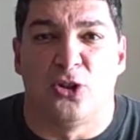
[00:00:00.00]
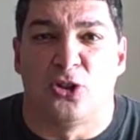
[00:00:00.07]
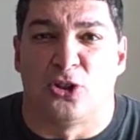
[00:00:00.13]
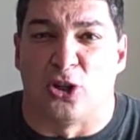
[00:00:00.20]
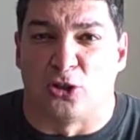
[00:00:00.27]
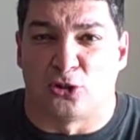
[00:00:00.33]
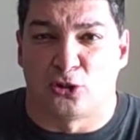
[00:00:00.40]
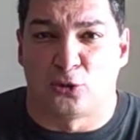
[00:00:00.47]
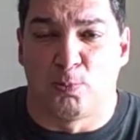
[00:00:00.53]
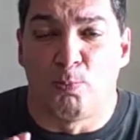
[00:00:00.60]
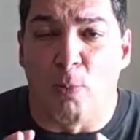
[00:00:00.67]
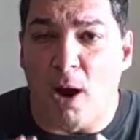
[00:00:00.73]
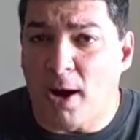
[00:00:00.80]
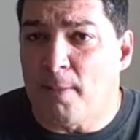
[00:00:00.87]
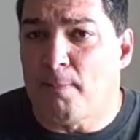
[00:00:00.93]
the
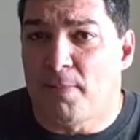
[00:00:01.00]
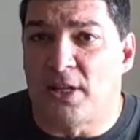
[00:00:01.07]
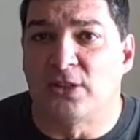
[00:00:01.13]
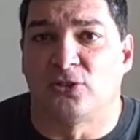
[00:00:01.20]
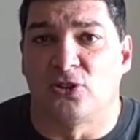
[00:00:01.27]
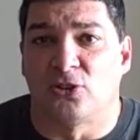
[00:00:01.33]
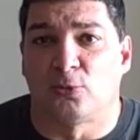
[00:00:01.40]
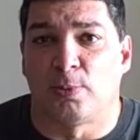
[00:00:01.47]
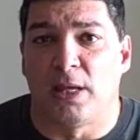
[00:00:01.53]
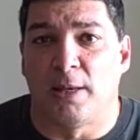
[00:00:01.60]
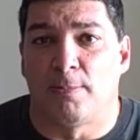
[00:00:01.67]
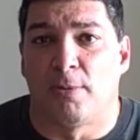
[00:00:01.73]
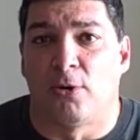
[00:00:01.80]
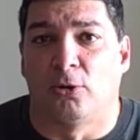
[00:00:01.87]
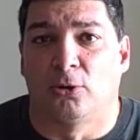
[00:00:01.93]
smart business
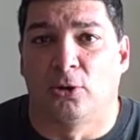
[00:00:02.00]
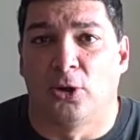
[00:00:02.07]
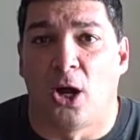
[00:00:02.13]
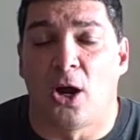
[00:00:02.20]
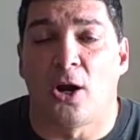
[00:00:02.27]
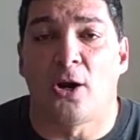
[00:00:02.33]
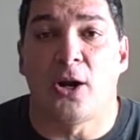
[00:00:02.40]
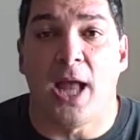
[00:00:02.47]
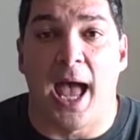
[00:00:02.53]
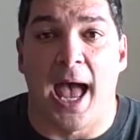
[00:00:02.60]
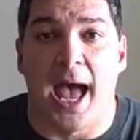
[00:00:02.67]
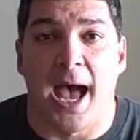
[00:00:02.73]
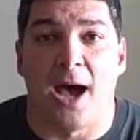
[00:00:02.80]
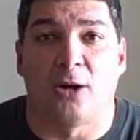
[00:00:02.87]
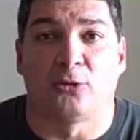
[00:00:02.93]
people learn
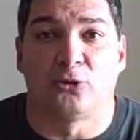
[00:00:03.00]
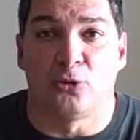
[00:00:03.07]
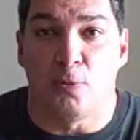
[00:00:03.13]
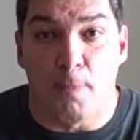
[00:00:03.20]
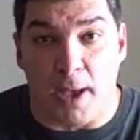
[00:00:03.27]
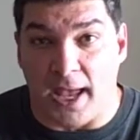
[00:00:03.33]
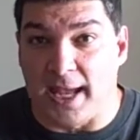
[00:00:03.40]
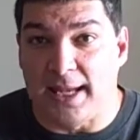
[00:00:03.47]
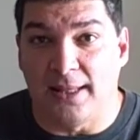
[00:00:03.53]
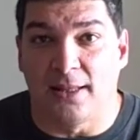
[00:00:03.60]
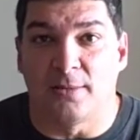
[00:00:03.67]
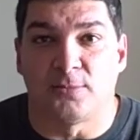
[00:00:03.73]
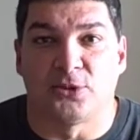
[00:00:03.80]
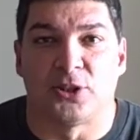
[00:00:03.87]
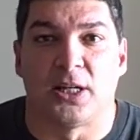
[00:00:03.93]
how to pay
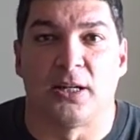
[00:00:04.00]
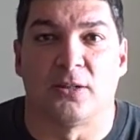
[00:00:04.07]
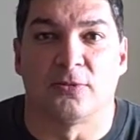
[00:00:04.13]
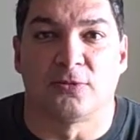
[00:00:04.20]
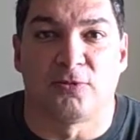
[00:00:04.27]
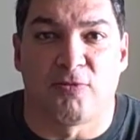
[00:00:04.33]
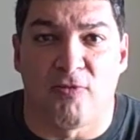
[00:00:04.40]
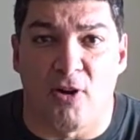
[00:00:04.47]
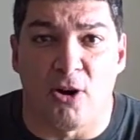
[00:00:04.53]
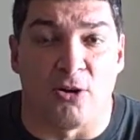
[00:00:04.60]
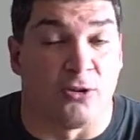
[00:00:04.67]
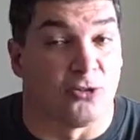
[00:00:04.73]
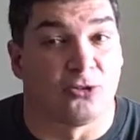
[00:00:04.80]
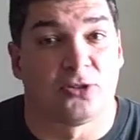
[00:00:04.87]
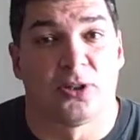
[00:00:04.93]
themselves
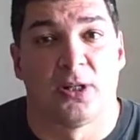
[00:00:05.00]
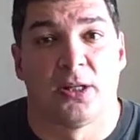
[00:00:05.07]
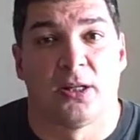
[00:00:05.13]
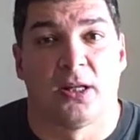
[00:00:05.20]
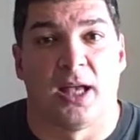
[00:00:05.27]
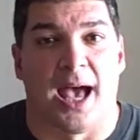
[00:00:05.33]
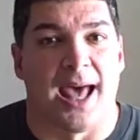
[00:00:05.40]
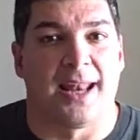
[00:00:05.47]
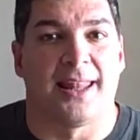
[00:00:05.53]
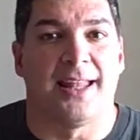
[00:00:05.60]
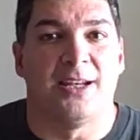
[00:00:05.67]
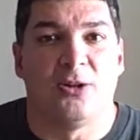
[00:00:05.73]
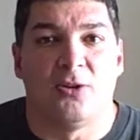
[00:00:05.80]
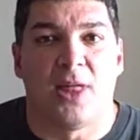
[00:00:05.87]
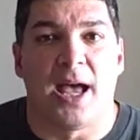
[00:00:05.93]
first. How do
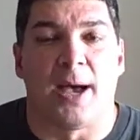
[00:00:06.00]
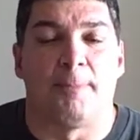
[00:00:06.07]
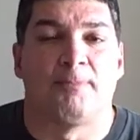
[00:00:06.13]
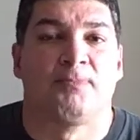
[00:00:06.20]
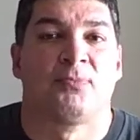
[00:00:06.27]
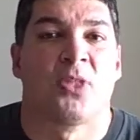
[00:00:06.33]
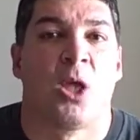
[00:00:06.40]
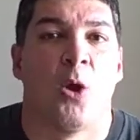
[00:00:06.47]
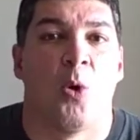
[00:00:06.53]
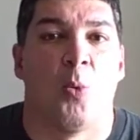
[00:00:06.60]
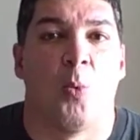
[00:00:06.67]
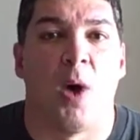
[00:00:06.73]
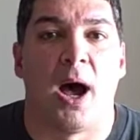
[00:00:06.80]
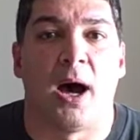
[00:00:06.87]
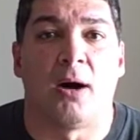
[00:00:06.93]
they do that?
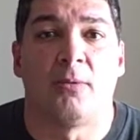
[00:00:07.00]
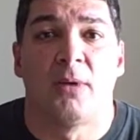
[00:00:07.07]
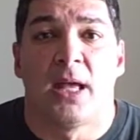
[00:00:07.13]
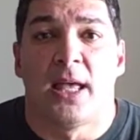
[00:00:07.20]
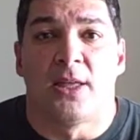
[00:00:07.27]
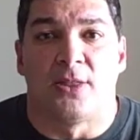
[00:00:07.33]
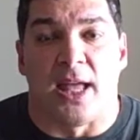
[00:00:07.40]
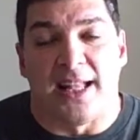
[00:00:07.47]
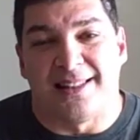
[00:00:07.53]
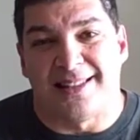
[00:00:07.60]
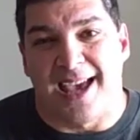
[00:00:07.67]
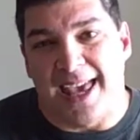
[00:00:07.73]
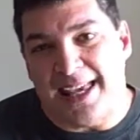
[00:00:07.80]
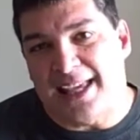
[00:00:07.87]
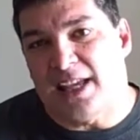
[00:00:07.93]
Well, they
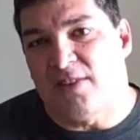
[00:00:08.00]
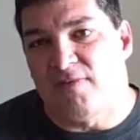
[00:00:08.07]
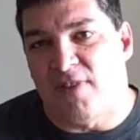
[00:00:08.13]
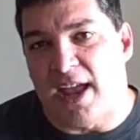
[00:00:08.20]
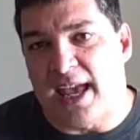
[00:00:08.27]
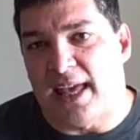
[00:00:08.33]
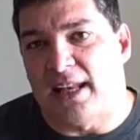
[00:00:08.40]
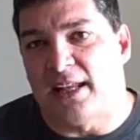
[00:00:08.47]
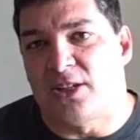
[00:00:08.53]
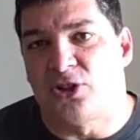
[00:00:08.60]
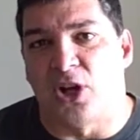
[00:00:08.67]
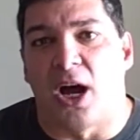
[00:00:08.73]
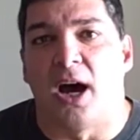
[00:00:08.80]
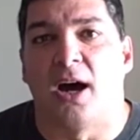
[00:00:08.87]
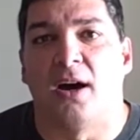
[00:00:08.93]
take
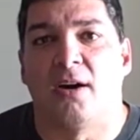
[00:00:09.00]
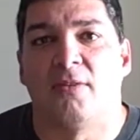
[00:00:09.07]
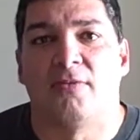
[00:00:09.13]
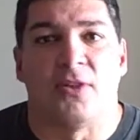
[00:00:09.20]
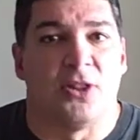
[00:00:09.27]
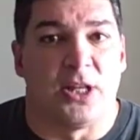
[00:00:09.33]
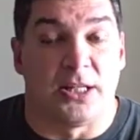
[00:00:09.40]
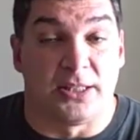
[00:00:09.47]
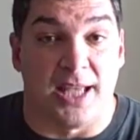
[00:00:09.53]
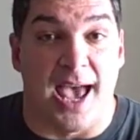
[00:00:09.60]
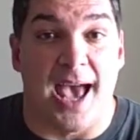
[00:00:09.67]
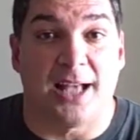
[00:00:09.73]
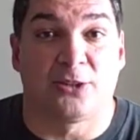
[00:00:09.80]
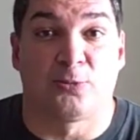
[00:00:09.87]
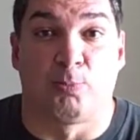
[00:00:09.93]
advantage of the
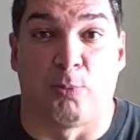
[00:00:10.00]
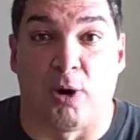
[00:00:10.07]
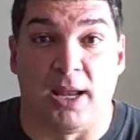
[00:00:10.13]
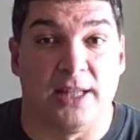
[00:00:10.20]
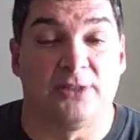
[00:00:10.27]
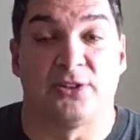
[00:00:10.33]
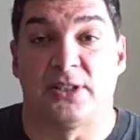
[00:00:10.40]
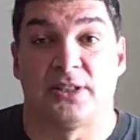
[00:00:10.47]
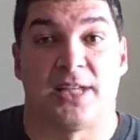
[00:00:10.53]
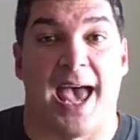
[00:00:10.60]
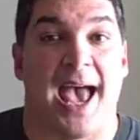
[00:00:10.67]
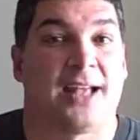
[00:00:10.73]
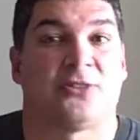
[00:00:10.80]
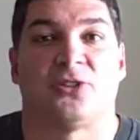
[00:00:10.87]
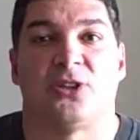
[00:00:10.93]
tax breaks and
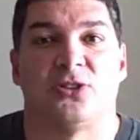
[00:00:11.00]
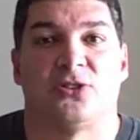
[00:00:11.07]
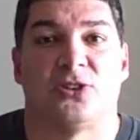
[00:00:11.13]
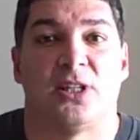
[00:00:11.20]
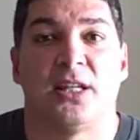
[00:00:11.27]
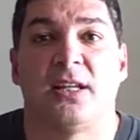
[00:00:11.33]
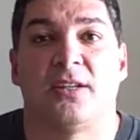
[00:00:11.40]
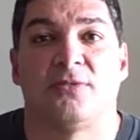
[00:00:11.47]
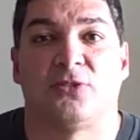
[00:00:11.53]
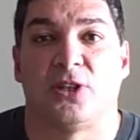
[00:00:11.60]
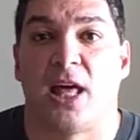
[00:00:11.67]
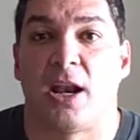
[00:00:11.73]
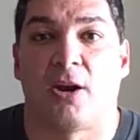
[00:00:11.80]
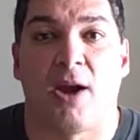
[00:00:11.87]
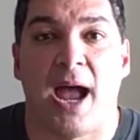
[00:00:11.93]
tax incentives
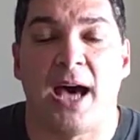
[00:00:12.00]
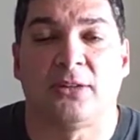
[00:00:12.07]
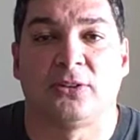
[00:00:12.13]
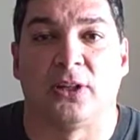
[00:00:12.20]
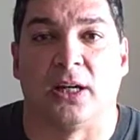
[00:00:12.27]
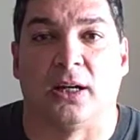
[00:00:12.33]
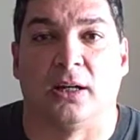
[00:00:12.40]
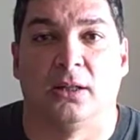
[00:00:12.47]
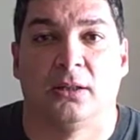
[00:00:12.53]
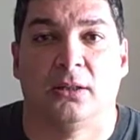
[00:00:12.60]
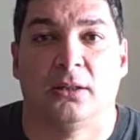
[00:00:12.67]
that are out there.